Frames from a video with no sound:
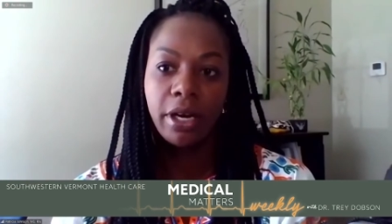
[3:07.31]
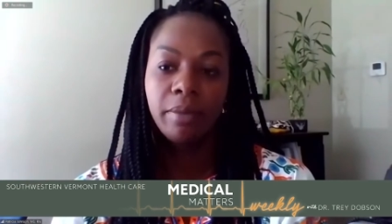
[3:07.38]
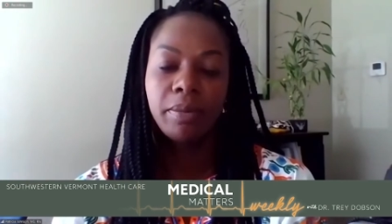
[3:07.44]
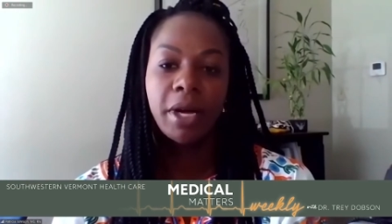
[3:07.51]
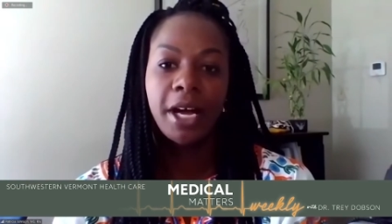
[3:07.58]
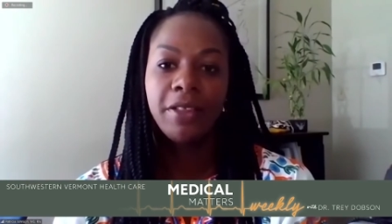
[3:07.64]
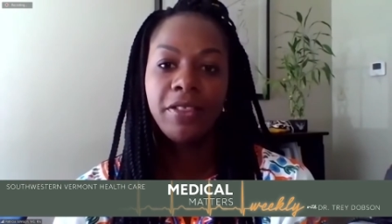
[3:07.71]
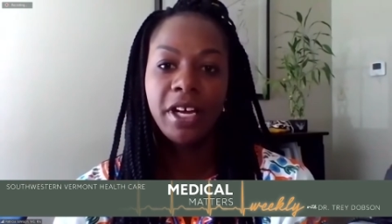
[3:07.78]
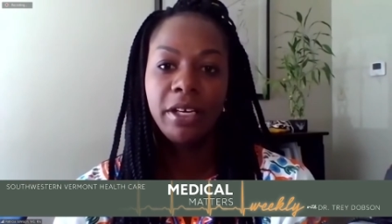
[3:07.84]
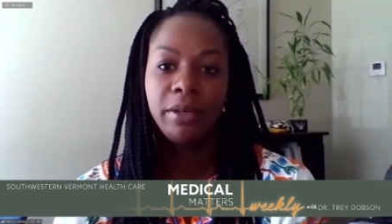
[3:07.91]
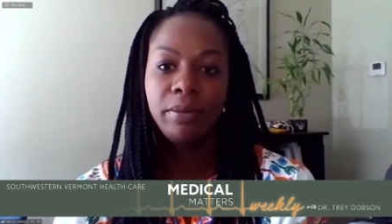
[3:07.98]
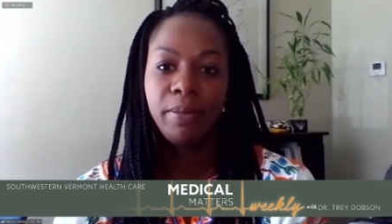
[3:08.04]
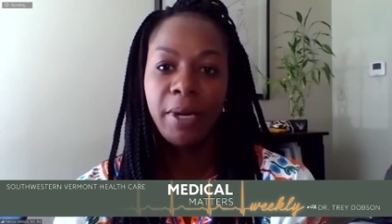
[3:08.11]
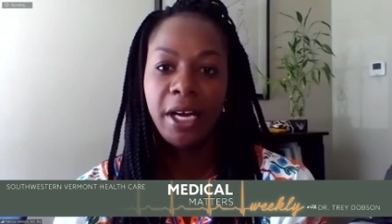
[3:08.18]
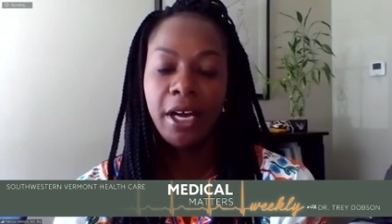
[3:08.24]
Um, I
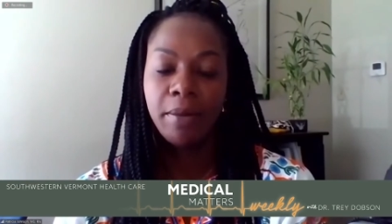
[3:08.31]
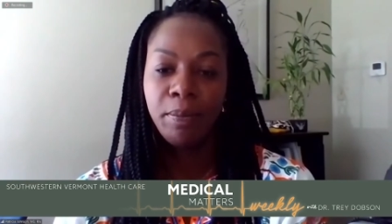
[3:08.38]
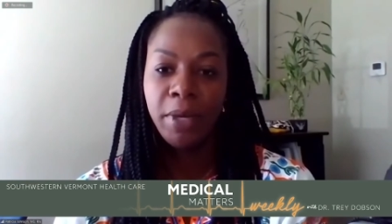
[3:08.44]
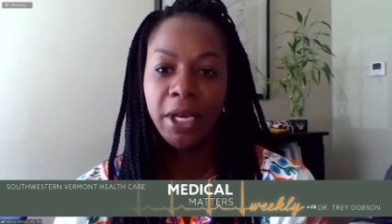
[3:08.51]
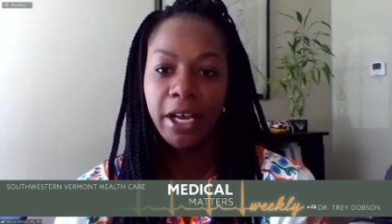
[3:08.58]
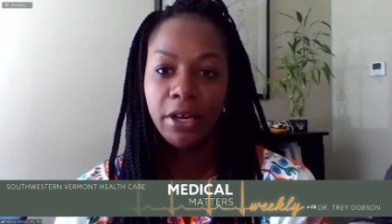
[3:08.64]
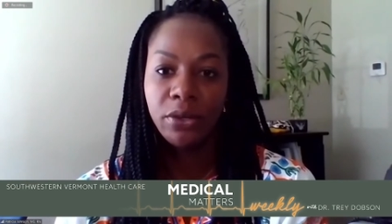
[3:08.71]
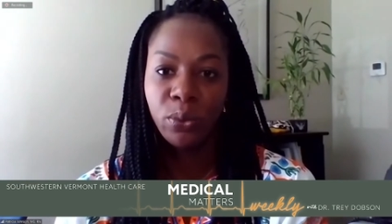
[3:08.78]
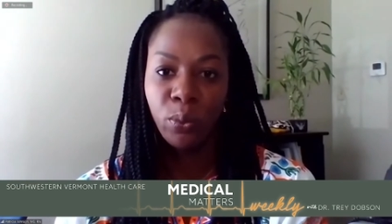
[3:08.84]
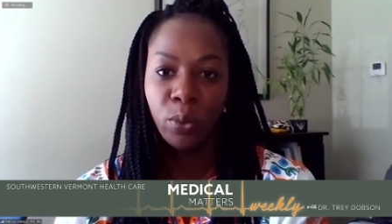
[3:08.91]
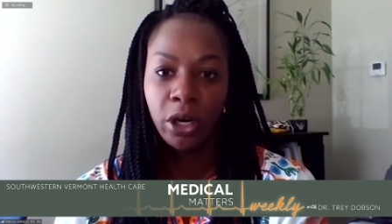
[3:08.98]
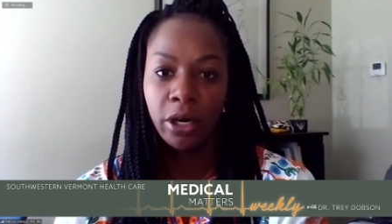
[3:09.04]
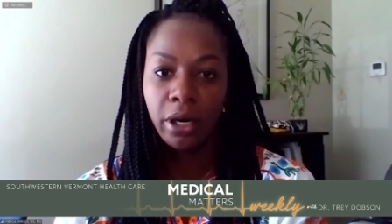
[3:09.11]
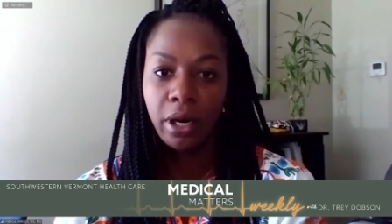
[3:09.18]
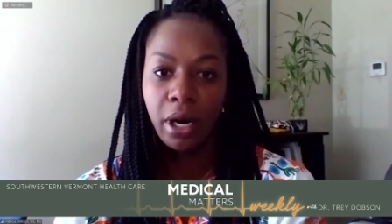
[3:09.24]
then be- began to
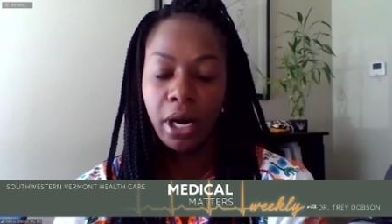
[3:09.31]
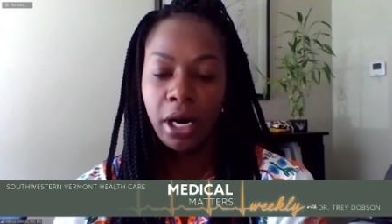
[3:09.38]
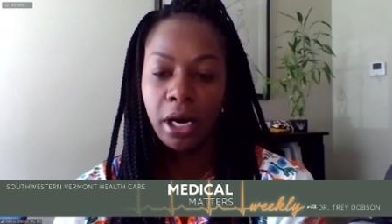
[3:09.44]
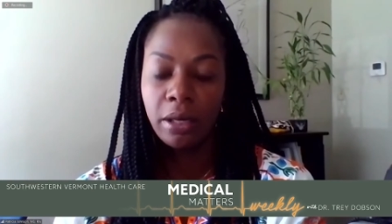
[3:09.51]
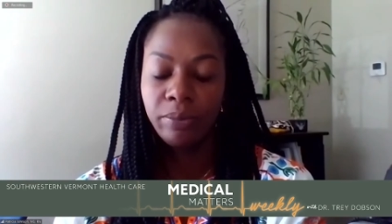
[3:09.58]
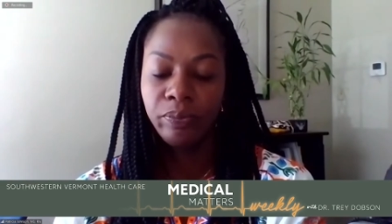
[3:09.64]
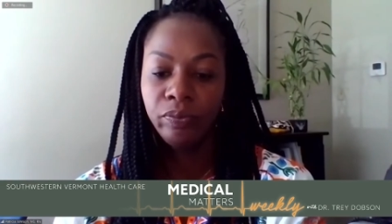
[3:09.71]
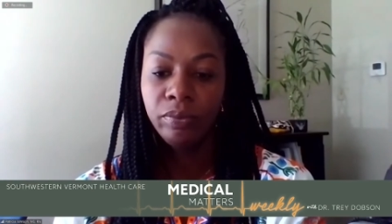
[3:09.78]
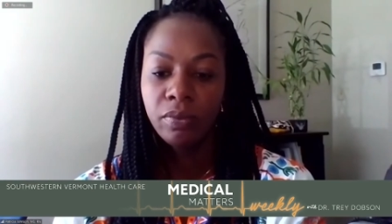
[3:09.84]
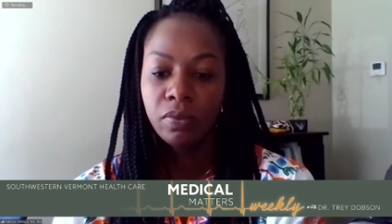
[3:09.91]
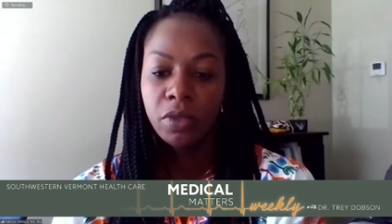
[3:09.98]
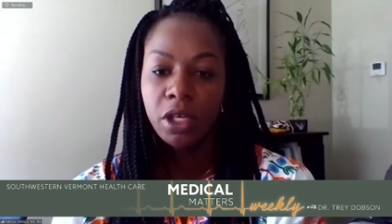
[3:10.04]
work um,